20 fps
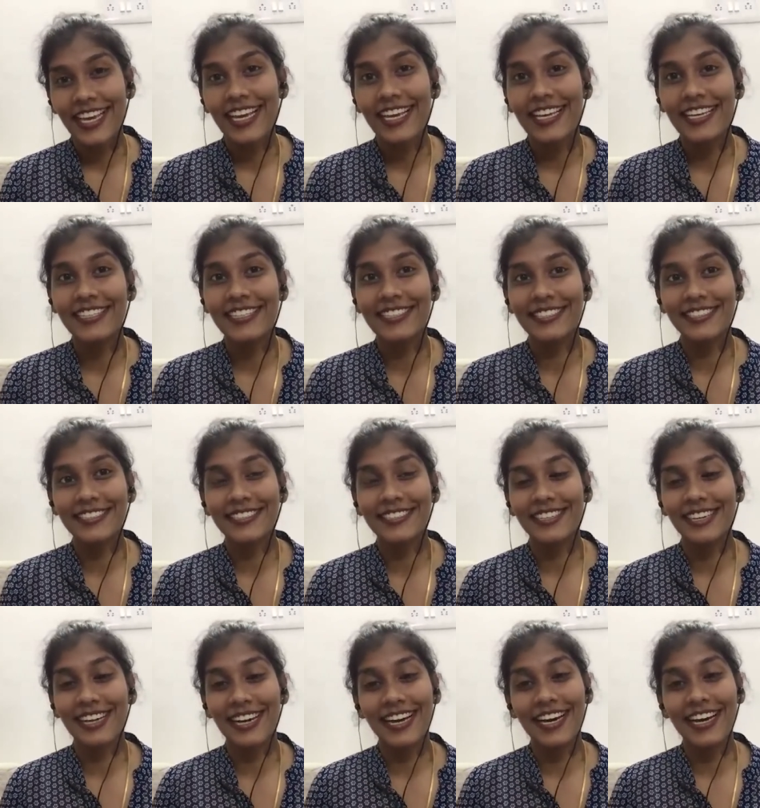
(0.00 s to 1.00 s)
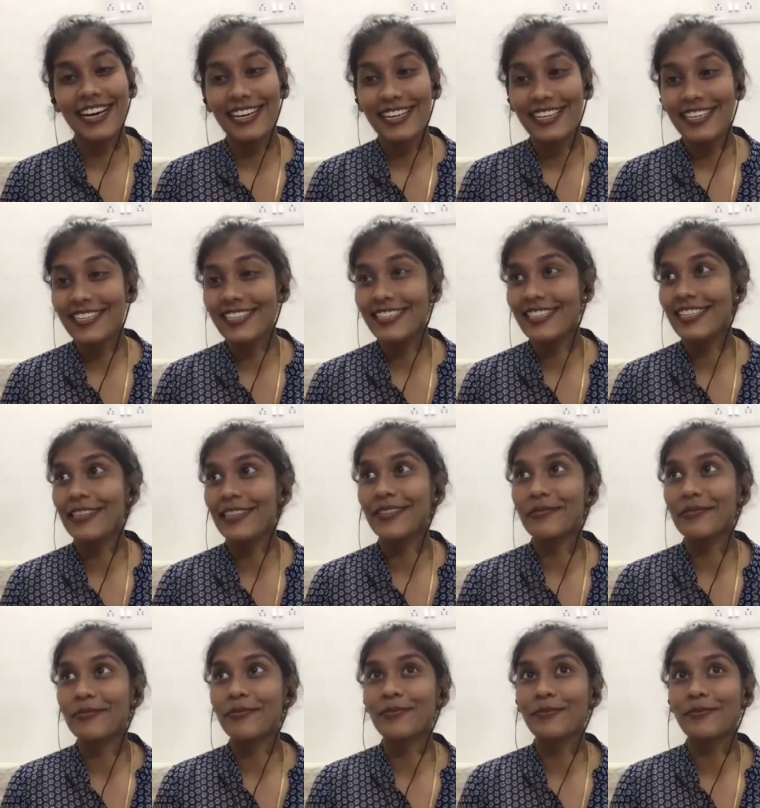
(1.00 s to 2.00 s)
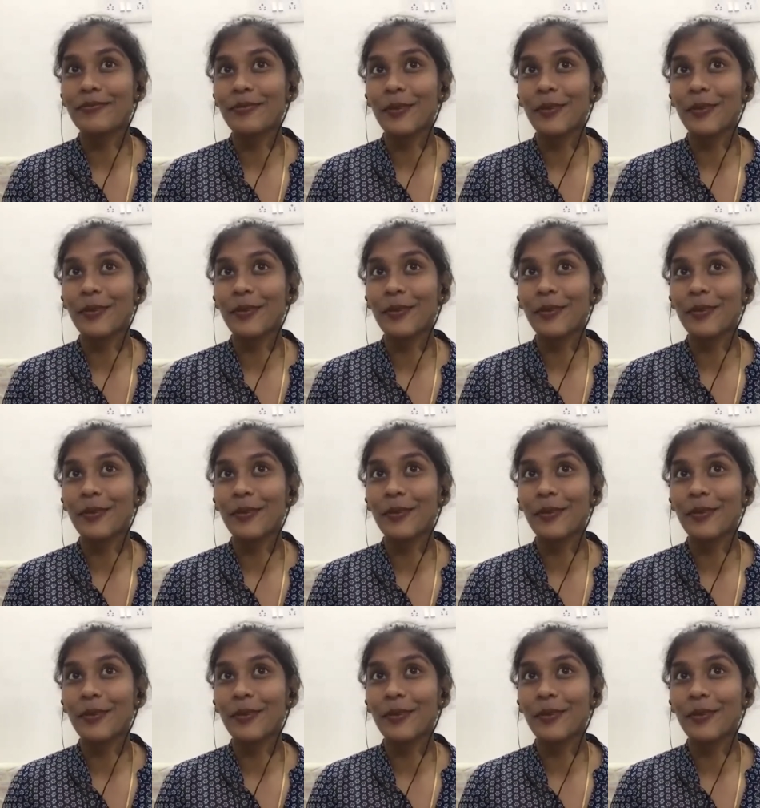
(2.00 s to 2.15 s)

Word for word: And uh, I am